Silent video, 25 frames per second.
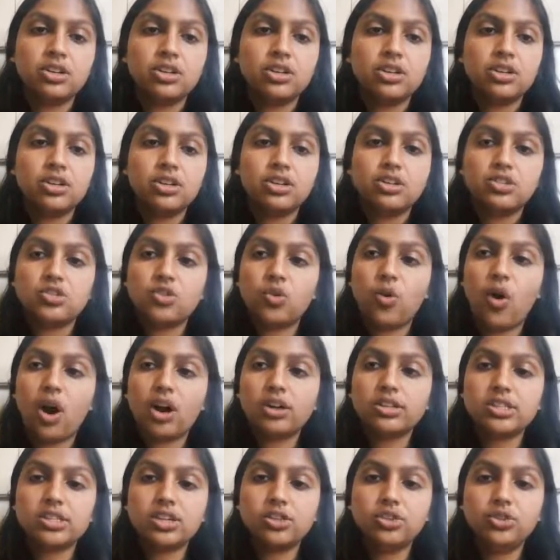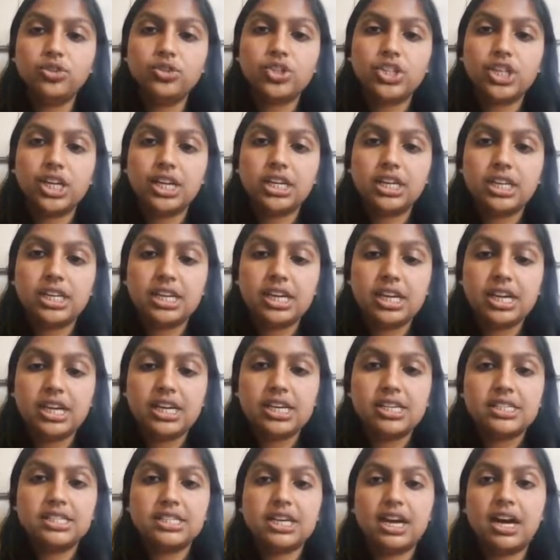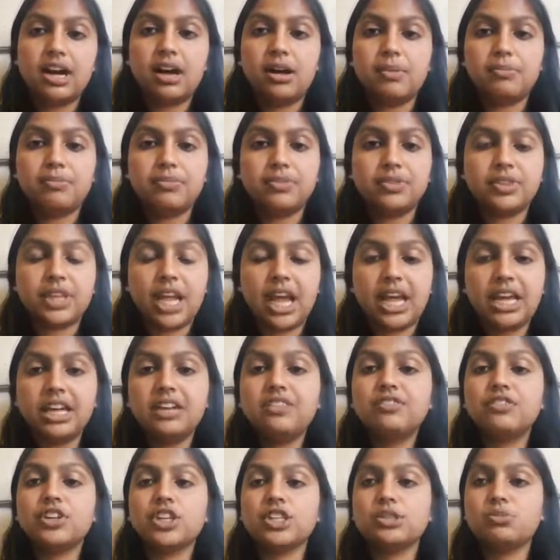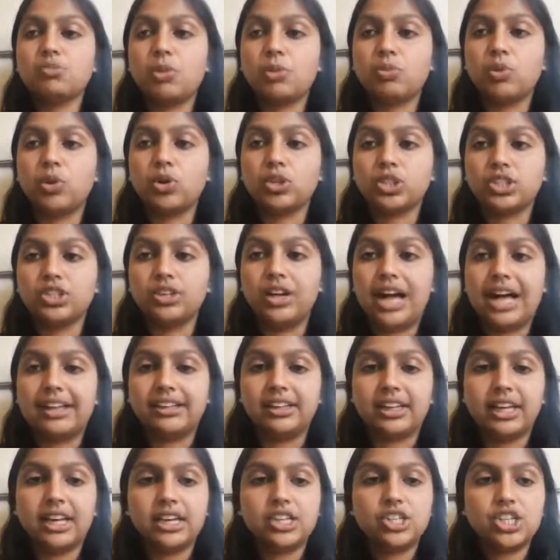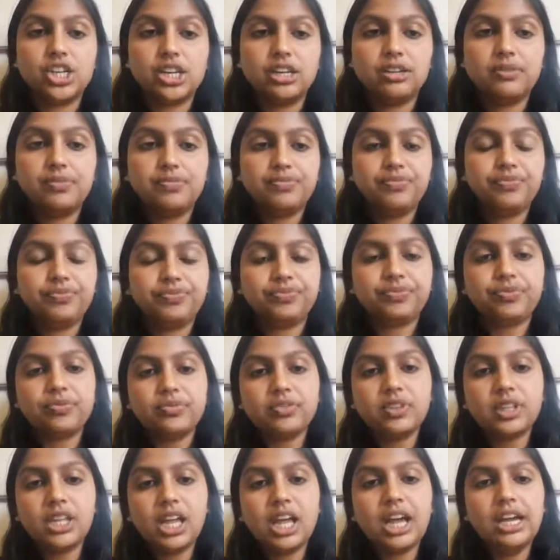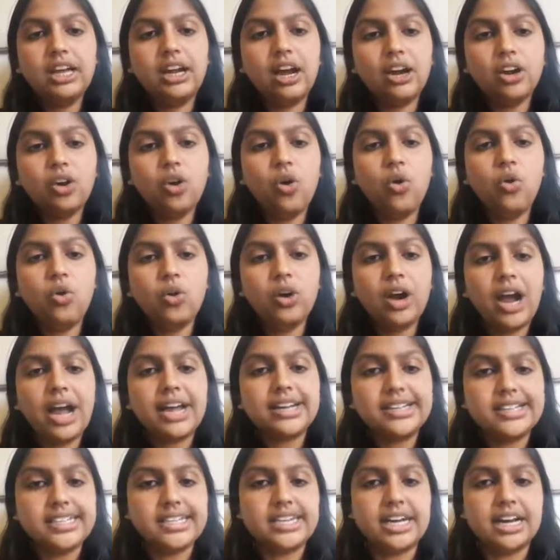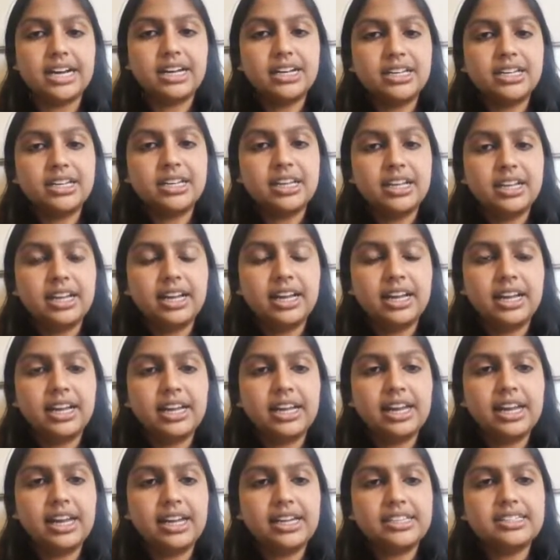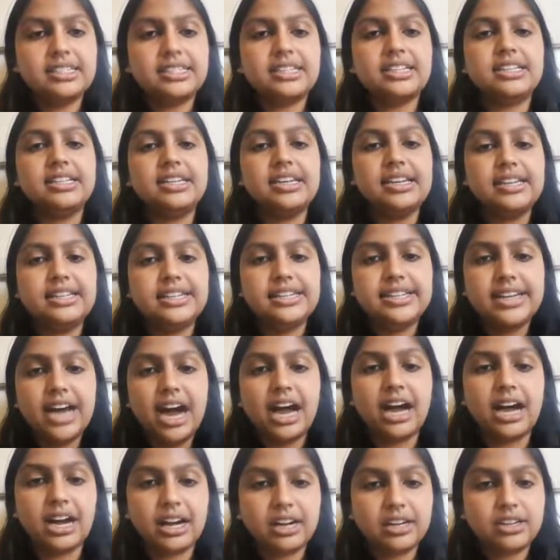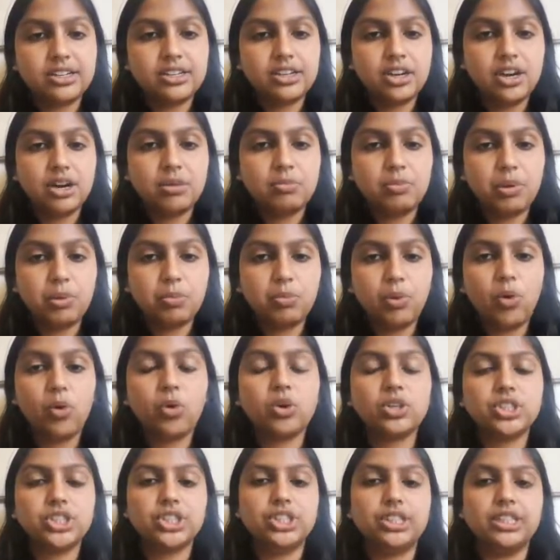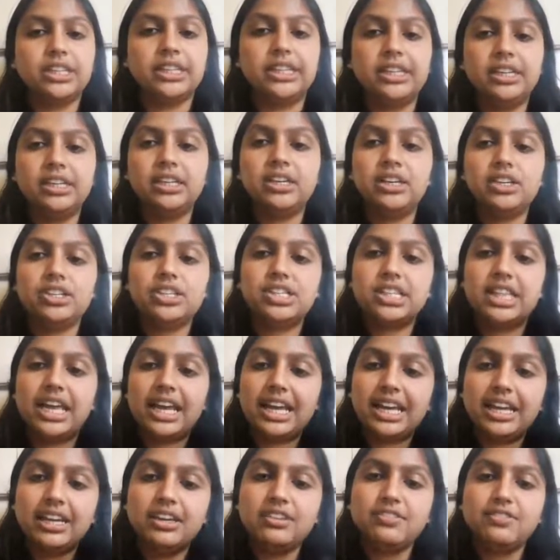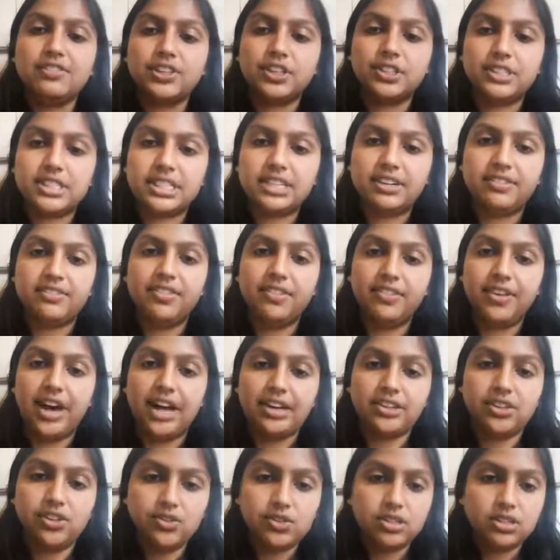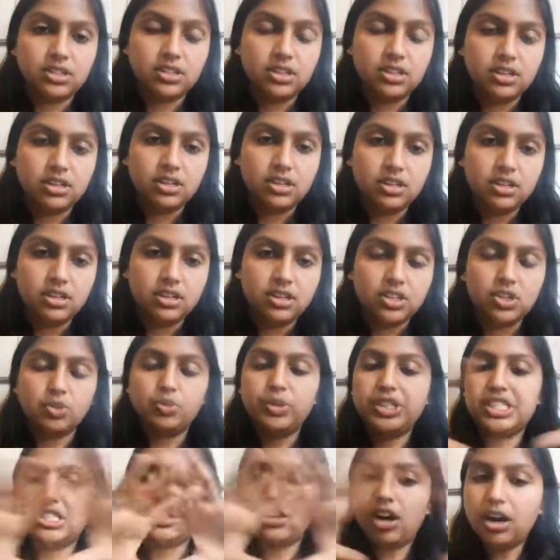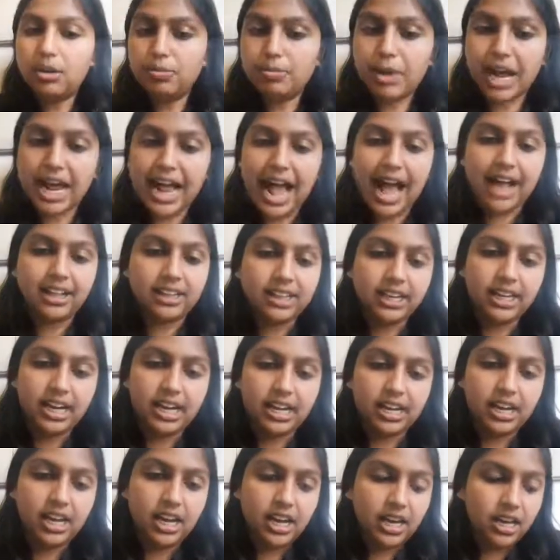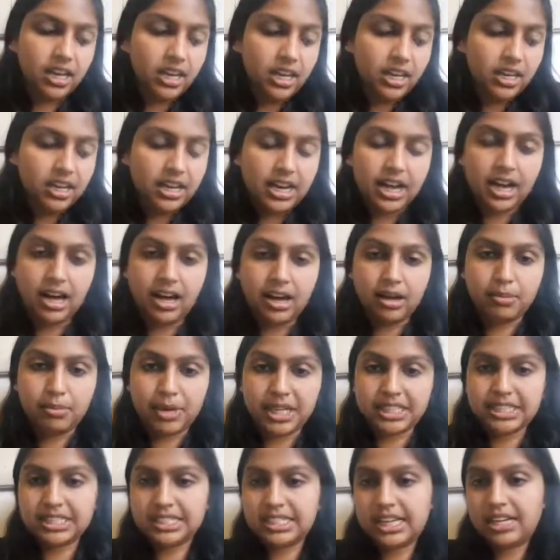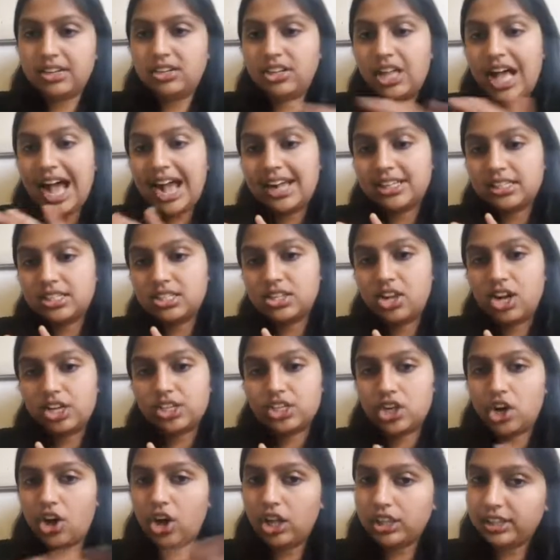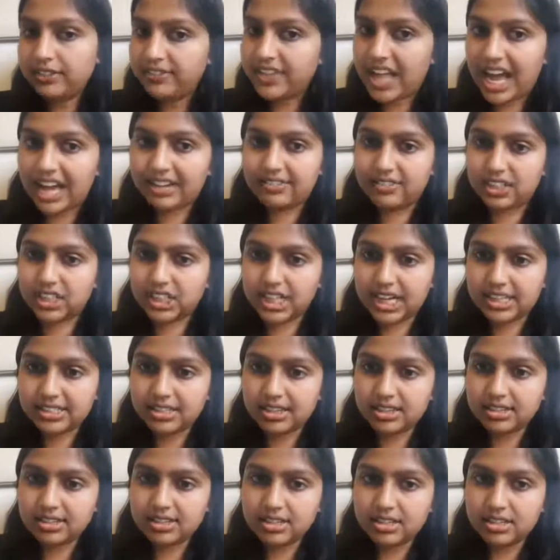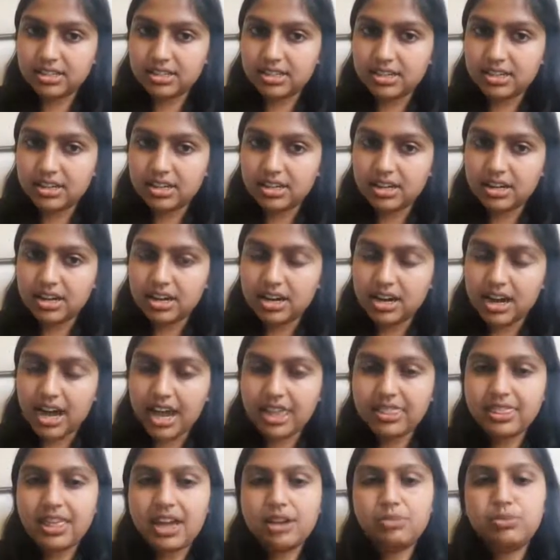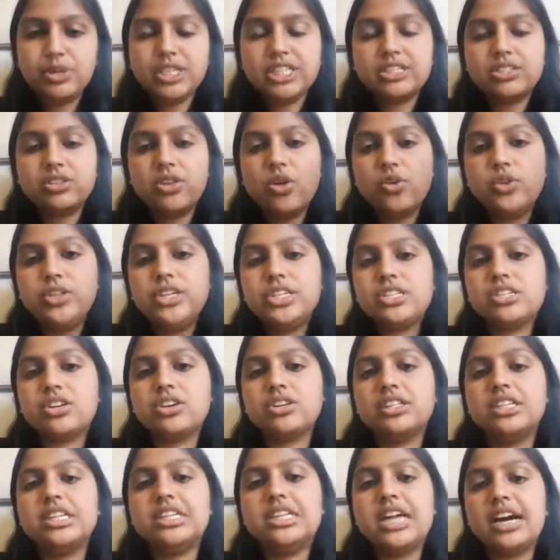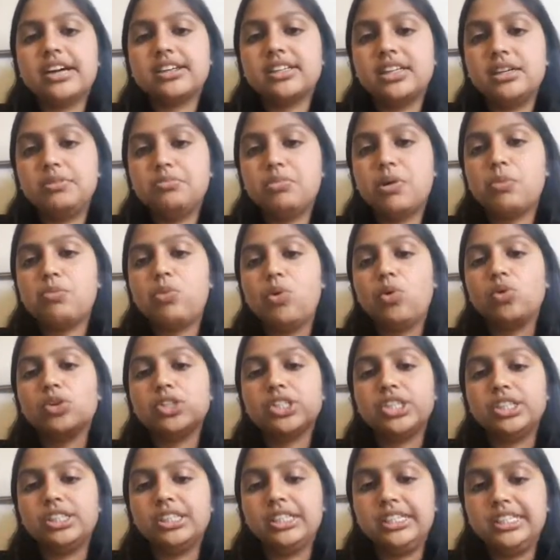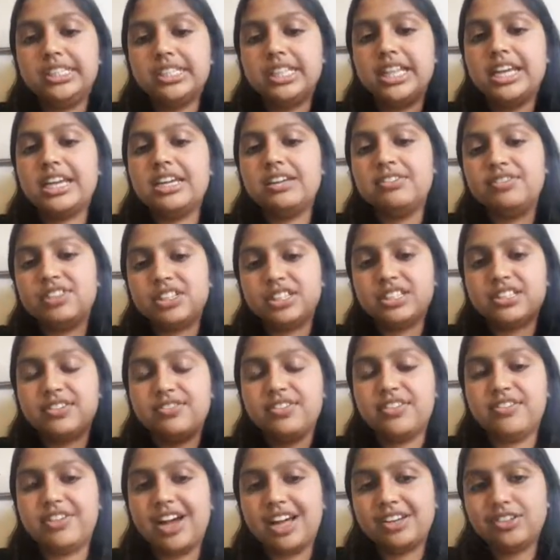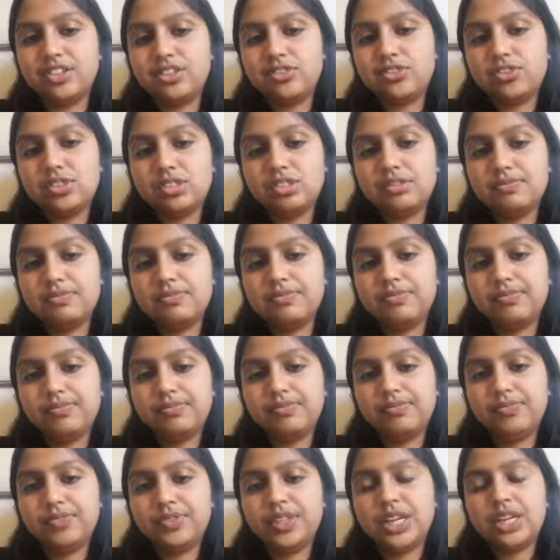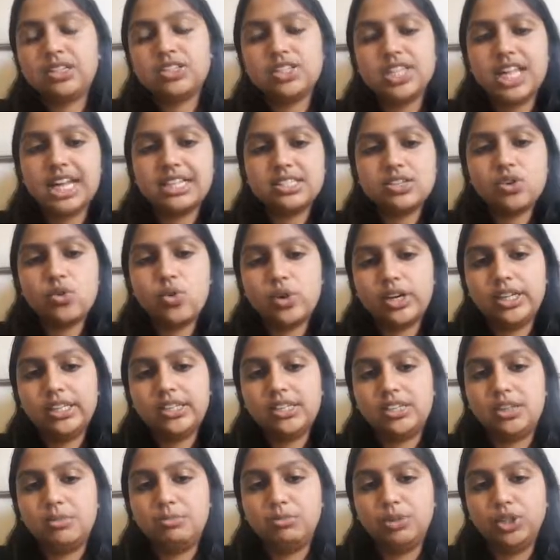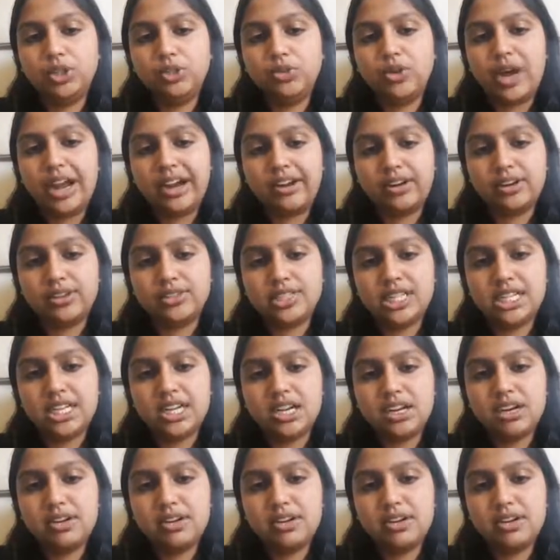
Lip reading: So our solution is inverse proportional allocation. And our core idea is to deduct proportionally to the inverse of the values. So we start by allocating a single ad slot to all of the advertisers, and then we slowly start deducting proportionally to the inverse of the values. So that's according to the blue arrows here.